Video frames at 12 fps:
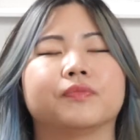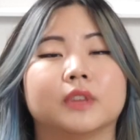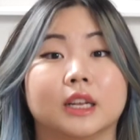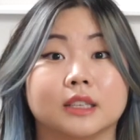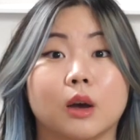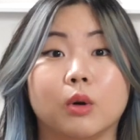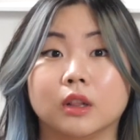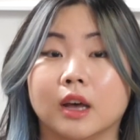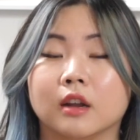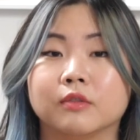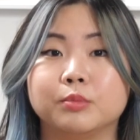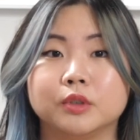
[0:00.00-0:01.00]
That's how a
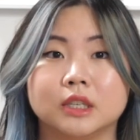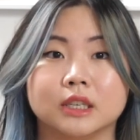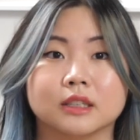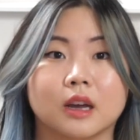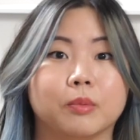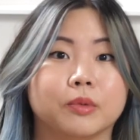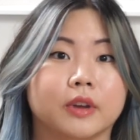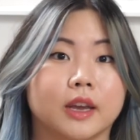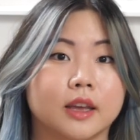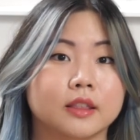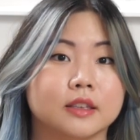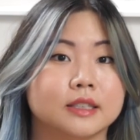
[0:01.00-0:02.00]
lot of boutiques
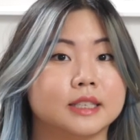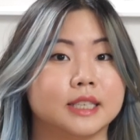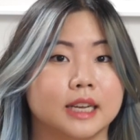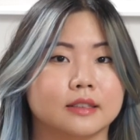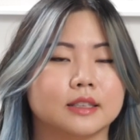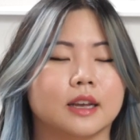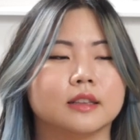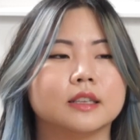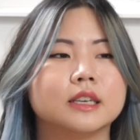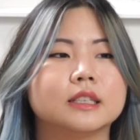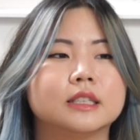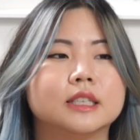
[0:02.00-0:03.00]
operate in the States, at
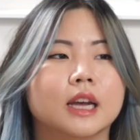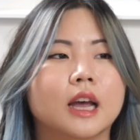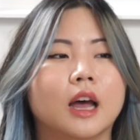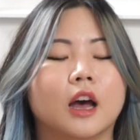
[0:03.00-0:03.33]
least.